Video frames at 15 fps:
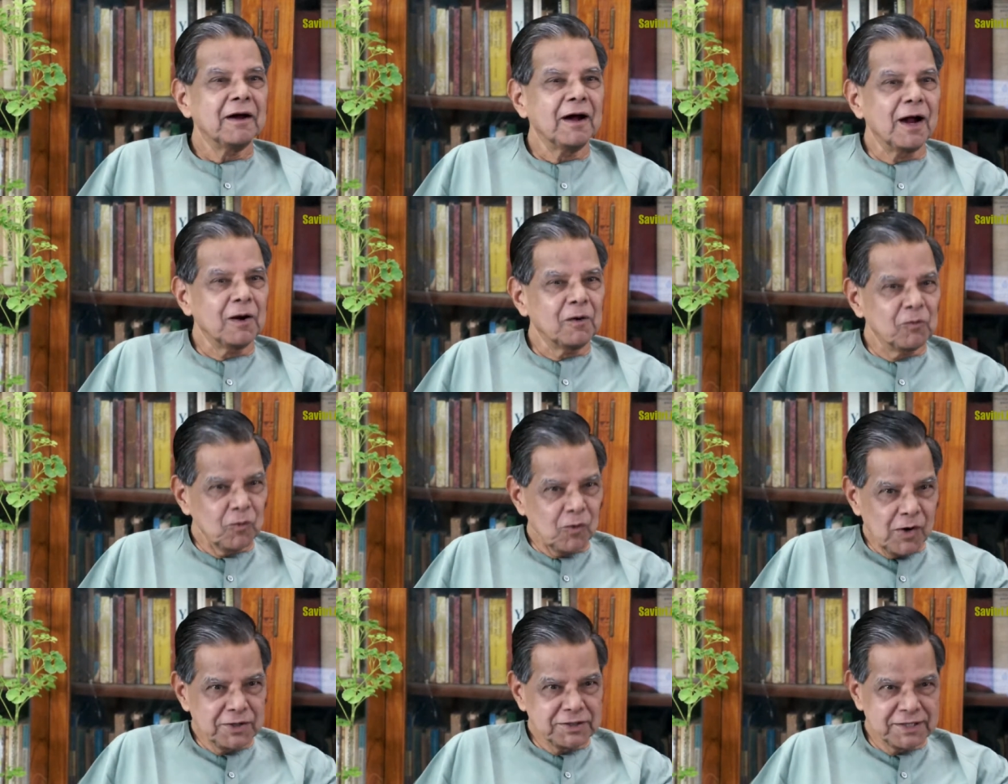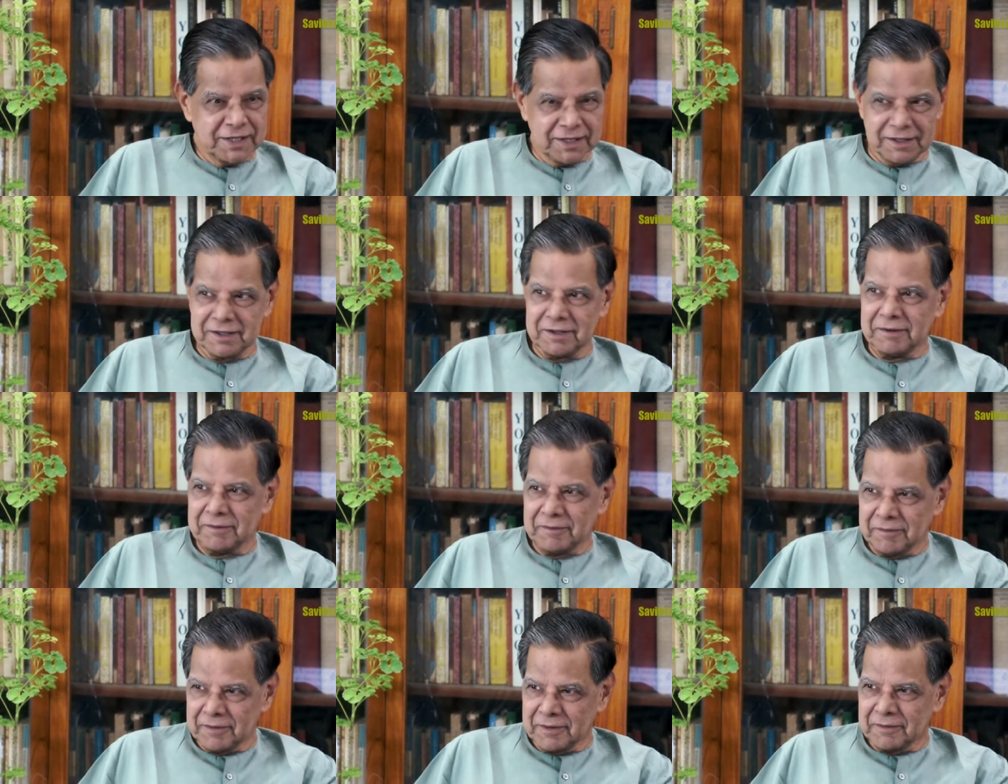and voicing
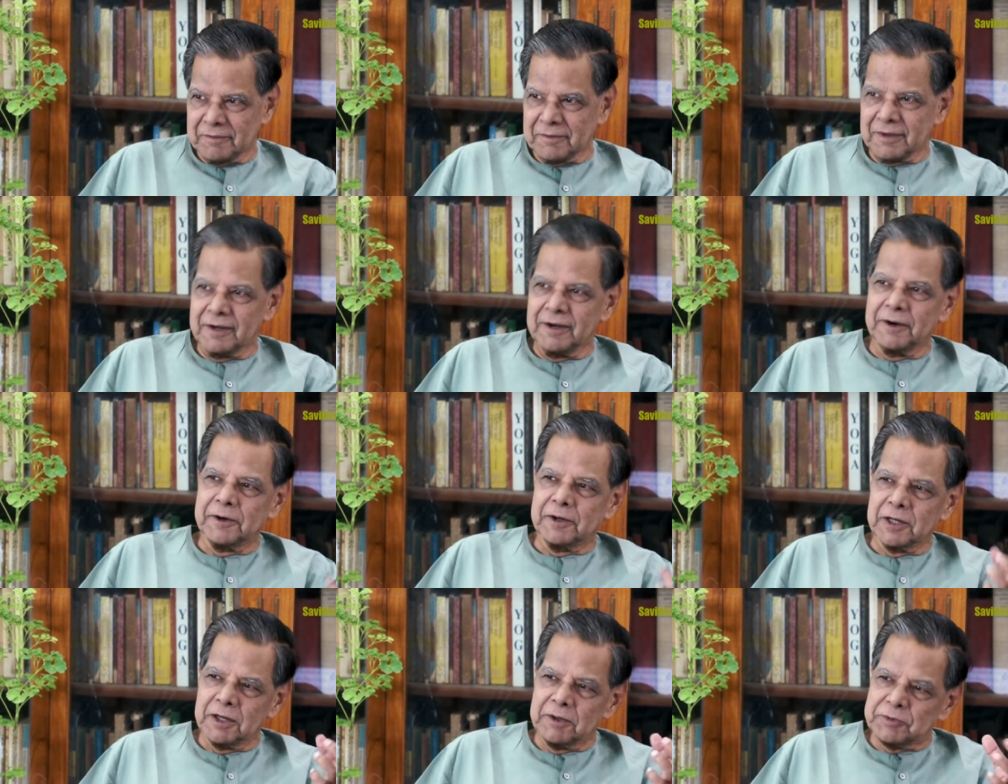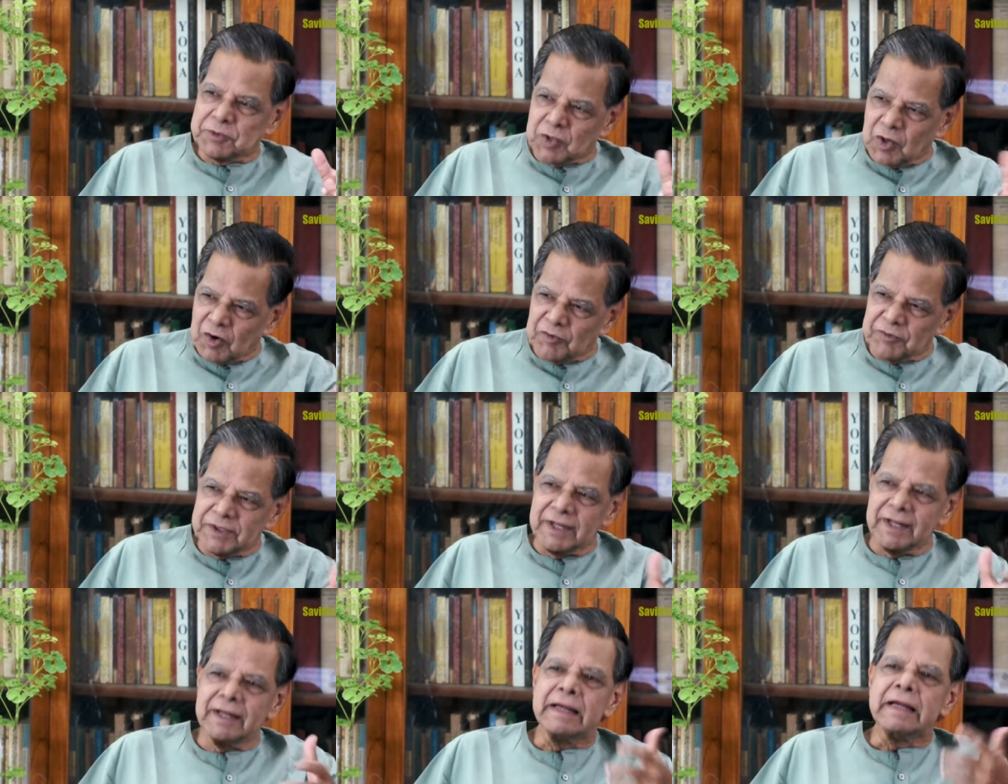in terms of
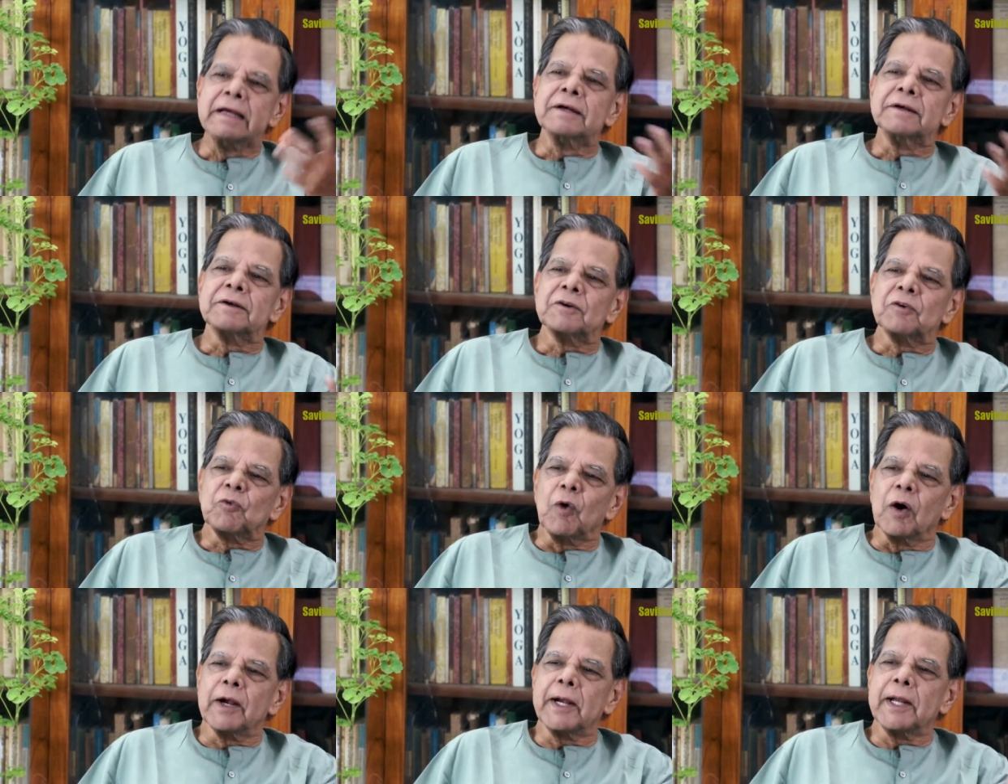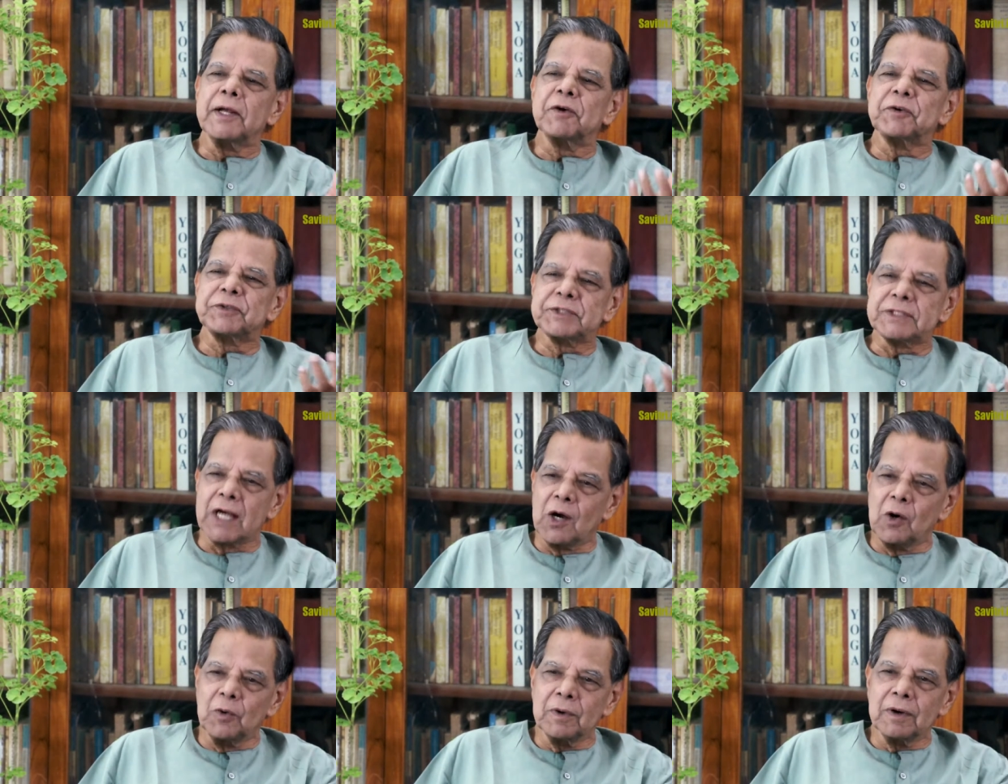the quality of
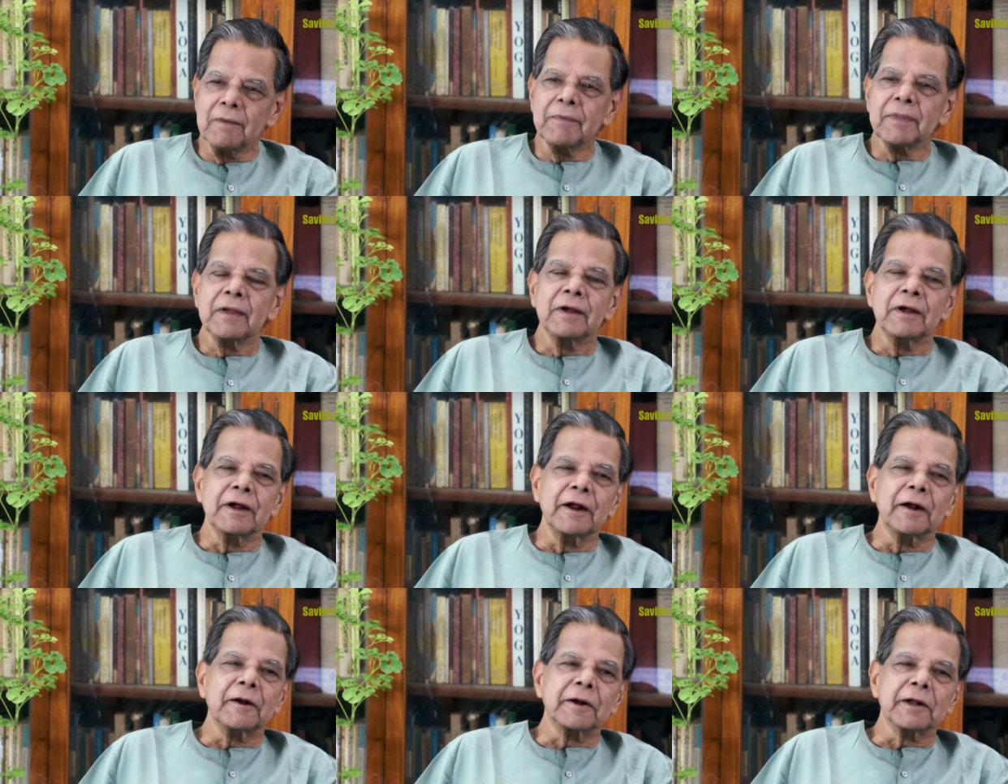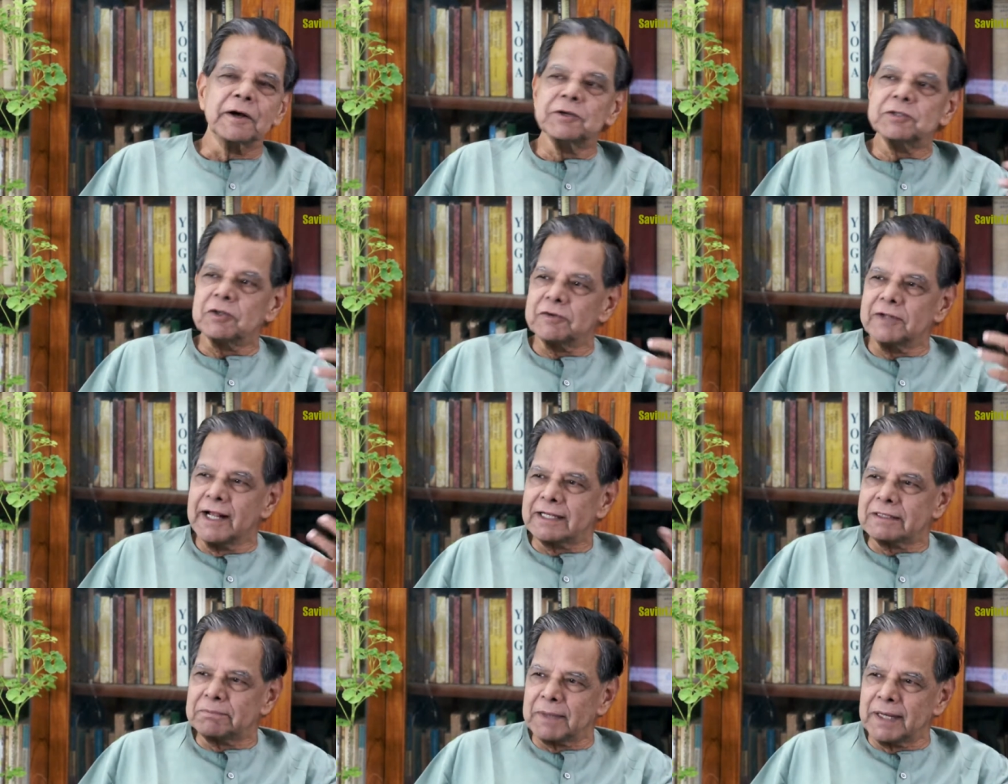sound, in terms of the
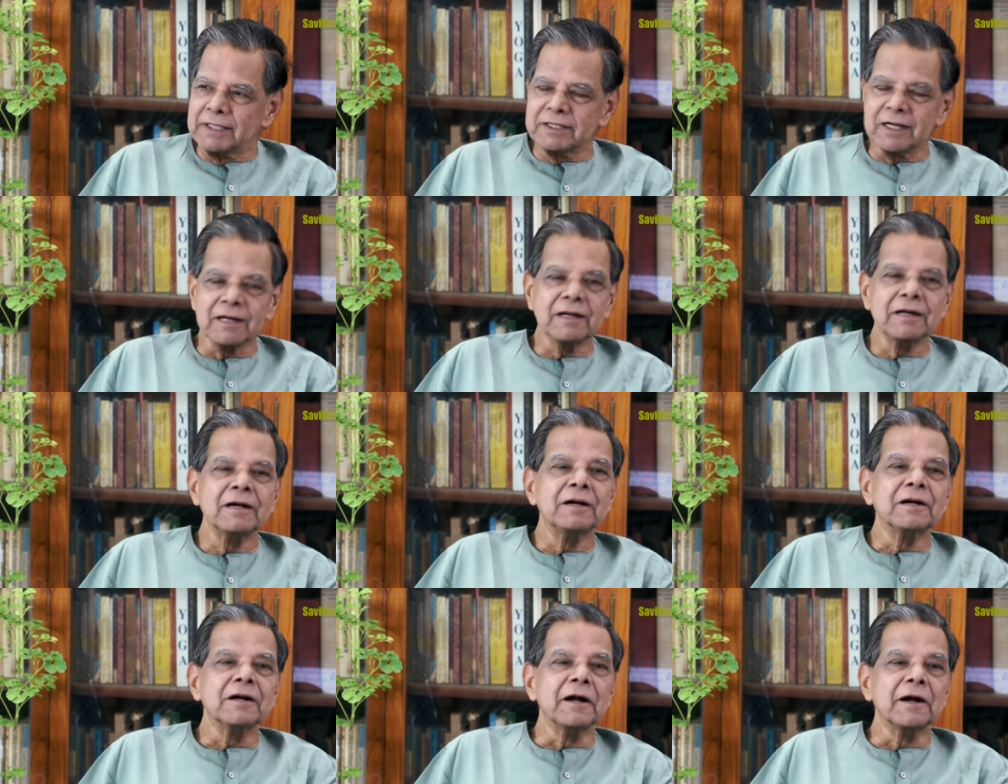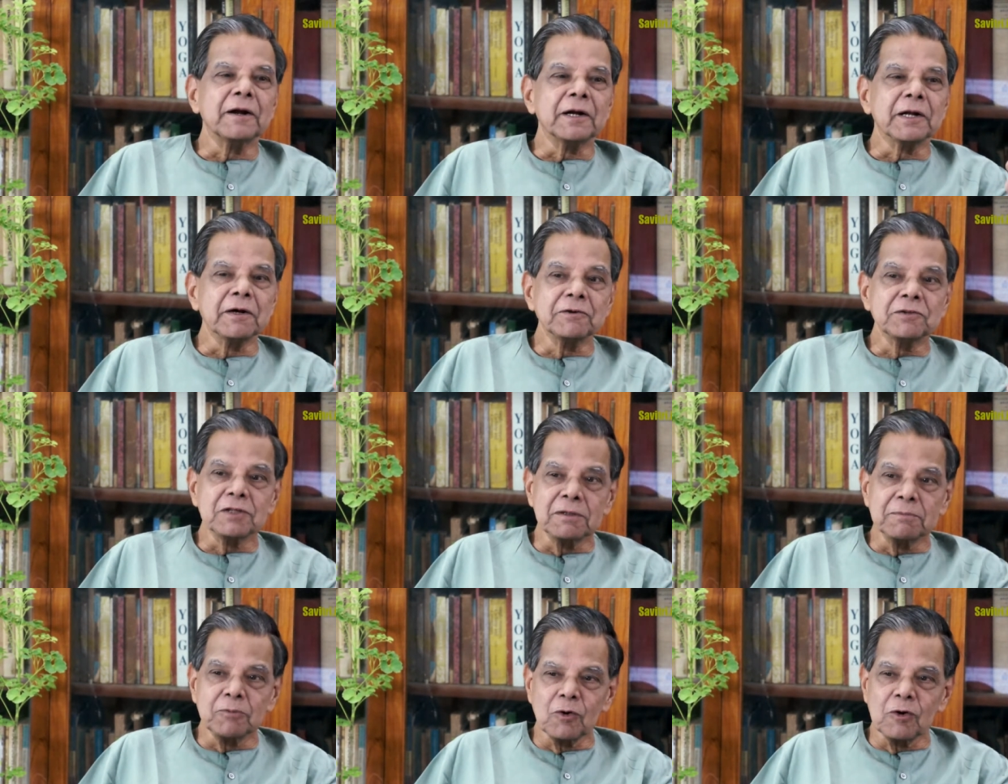expression, in terms of
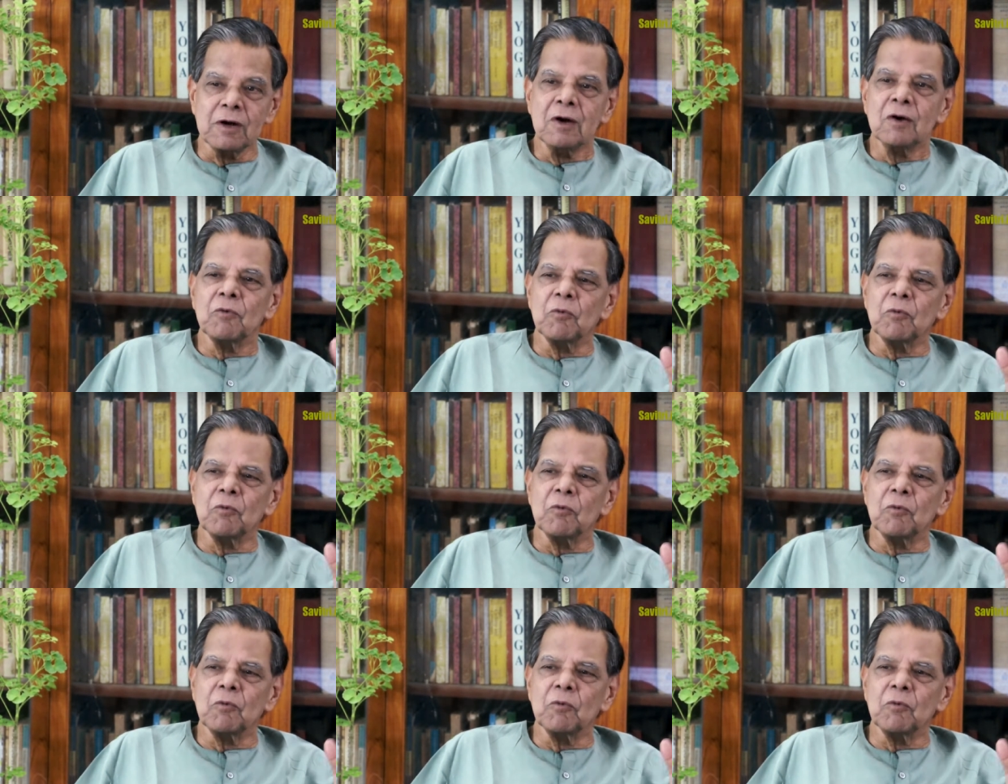the voice.